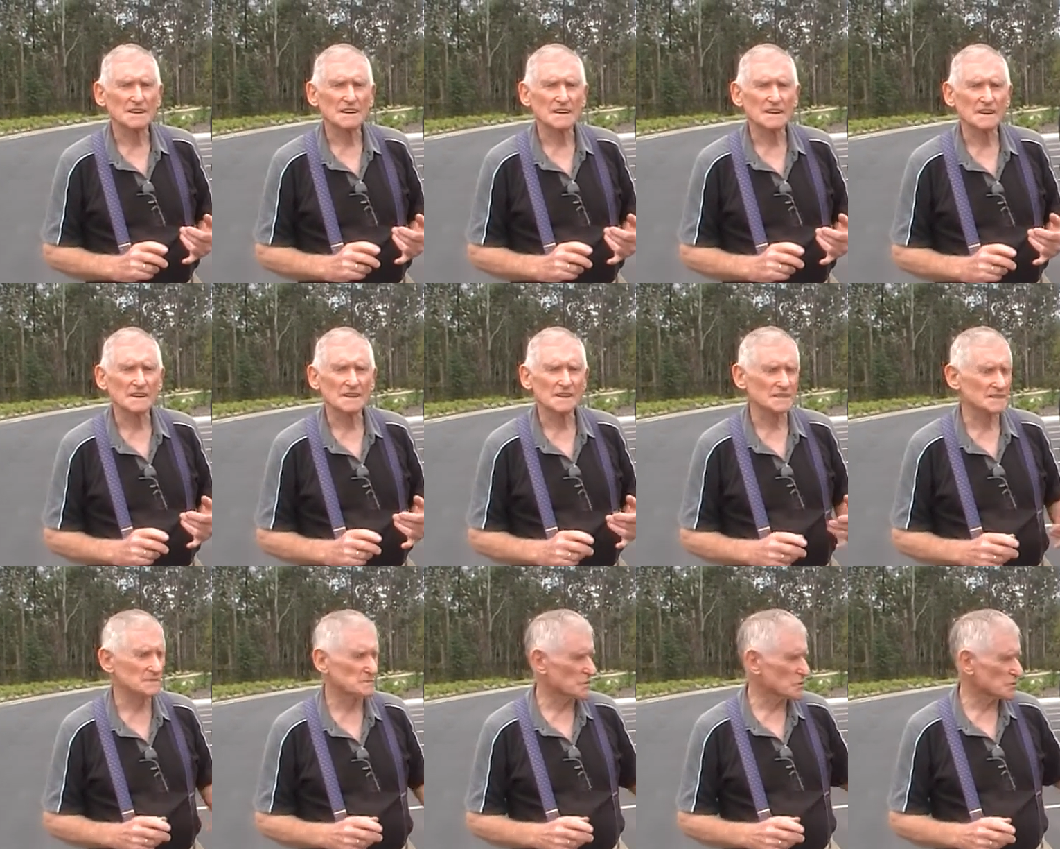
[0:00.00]
Eh,
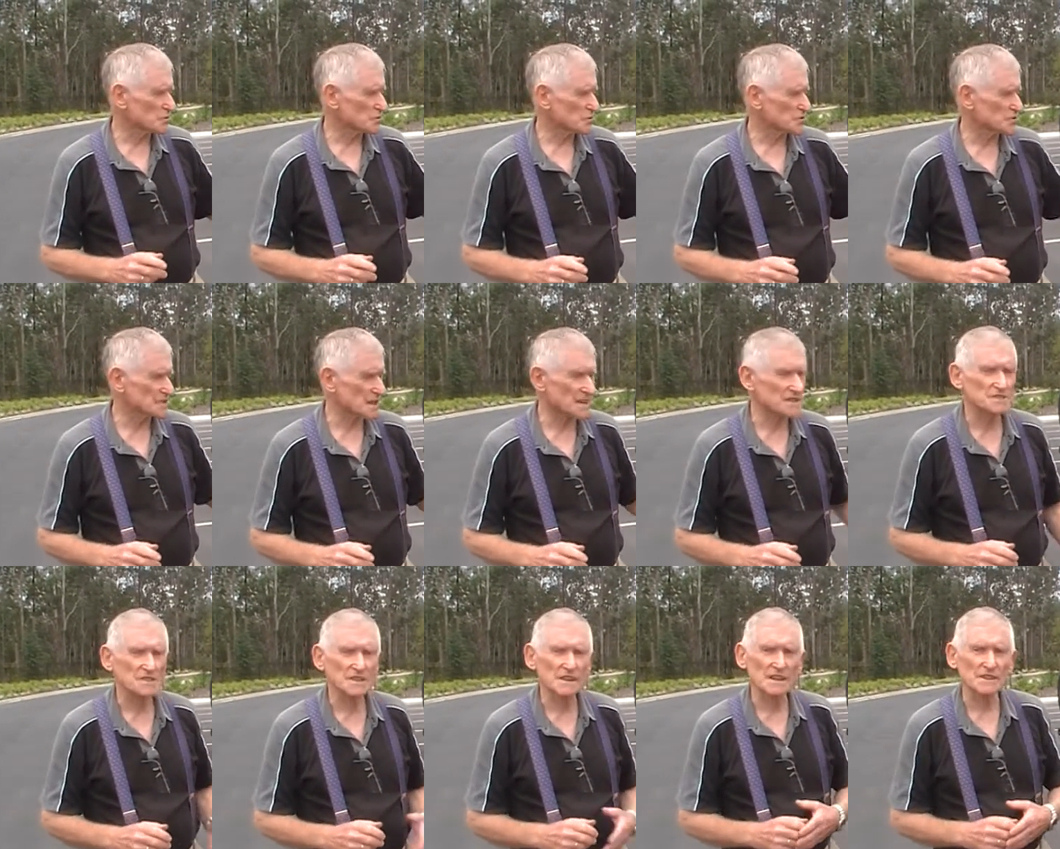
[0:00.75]
the motor is
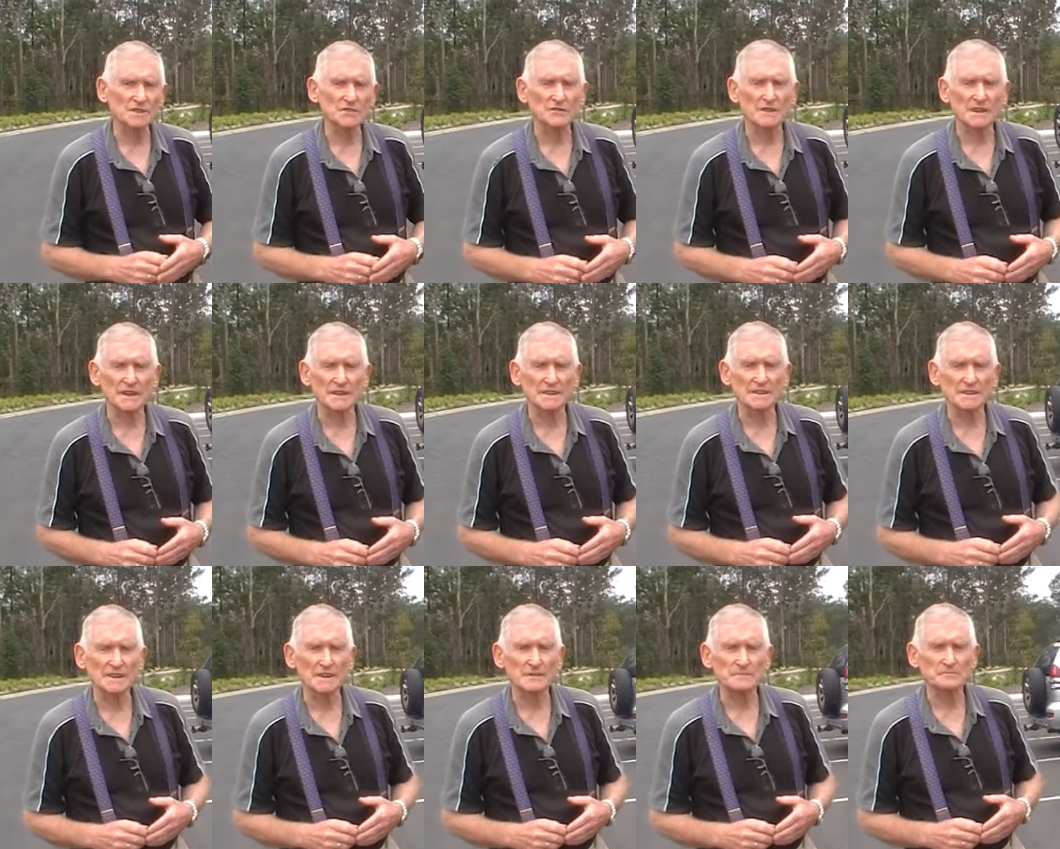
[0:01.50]
actually out of
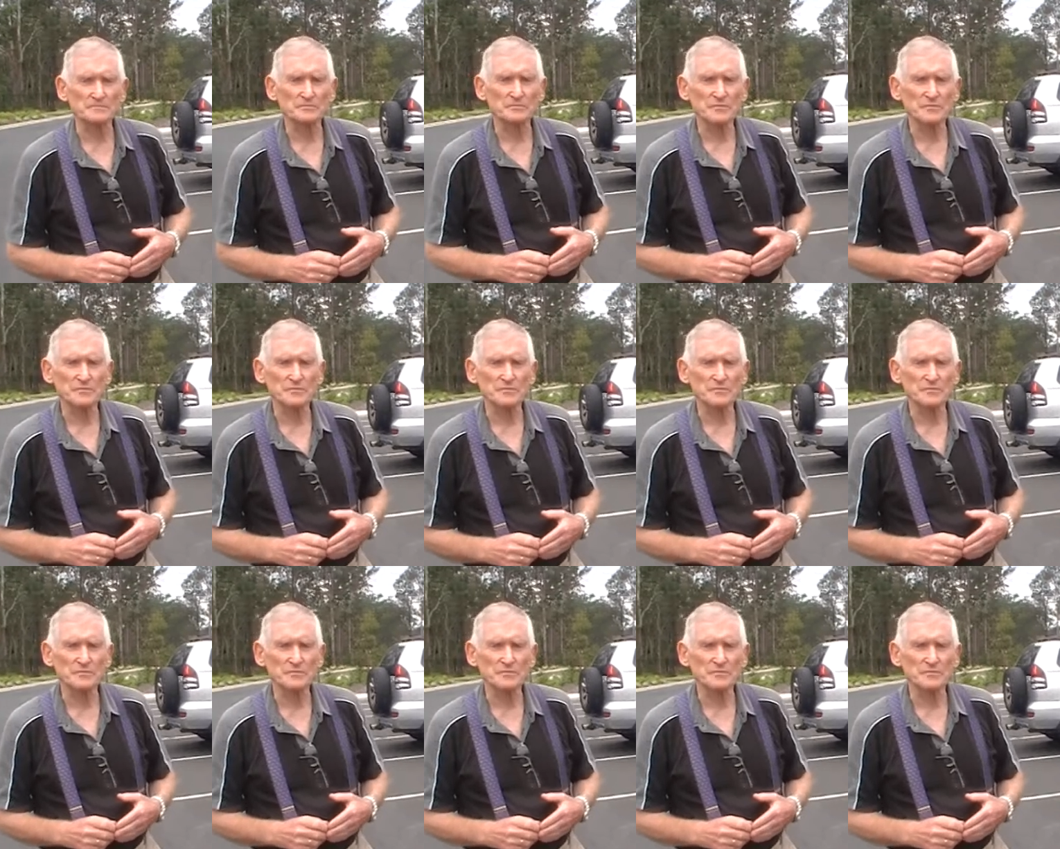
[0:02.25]
a um,